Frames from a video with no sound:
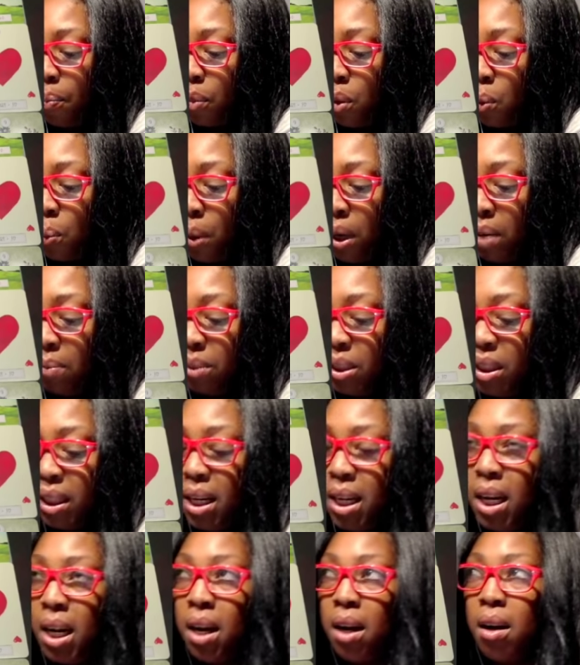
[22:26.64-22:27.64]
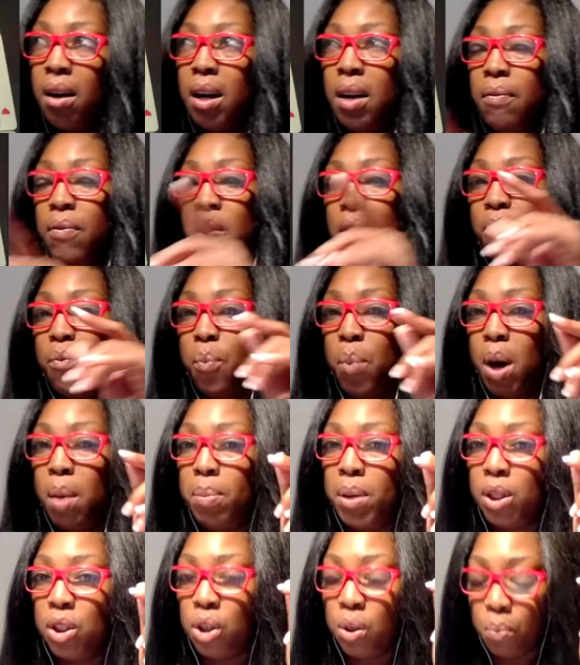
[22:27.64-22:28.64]
What I'm seeing here, if you have
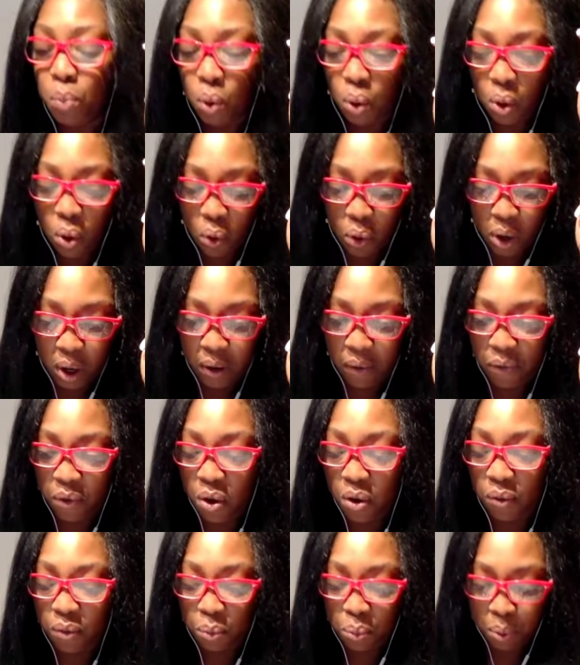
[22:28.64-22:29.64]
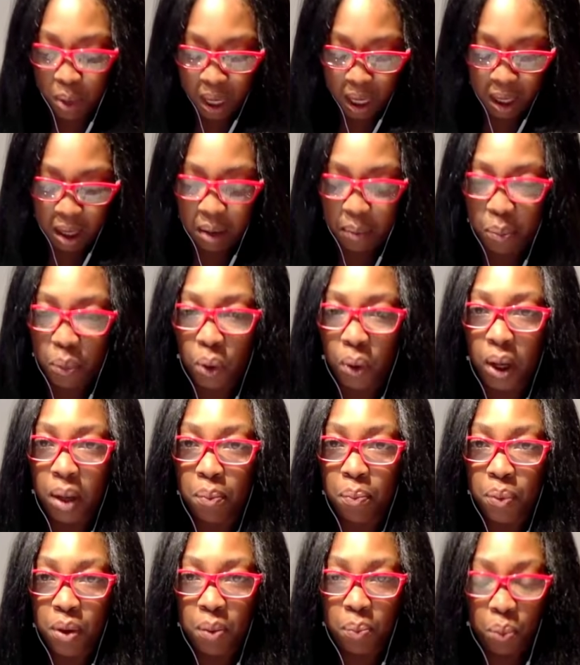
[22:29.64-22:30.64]
published a book or if you have written a book
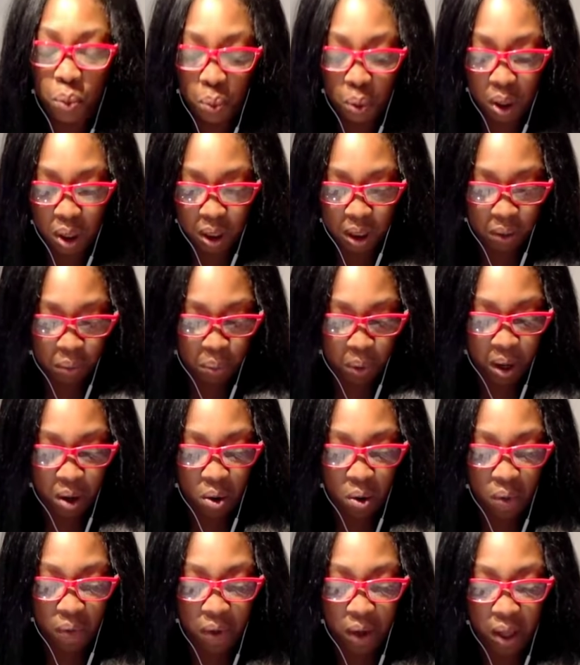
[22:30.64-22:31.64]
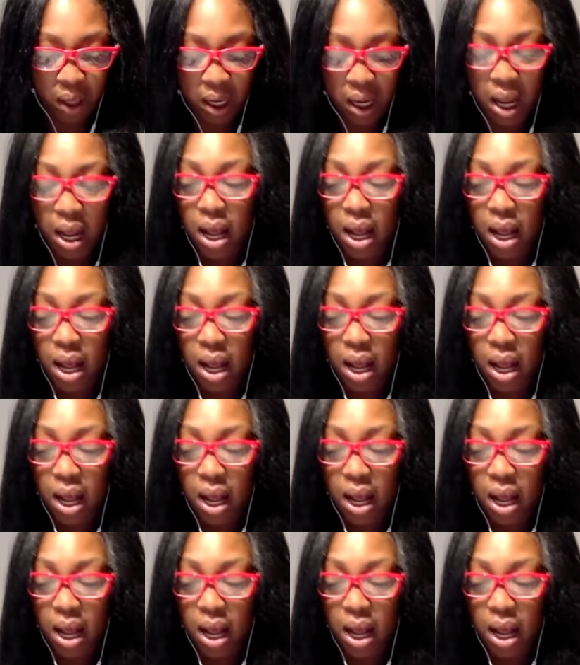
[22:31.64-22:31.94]
and people weren't aware of it,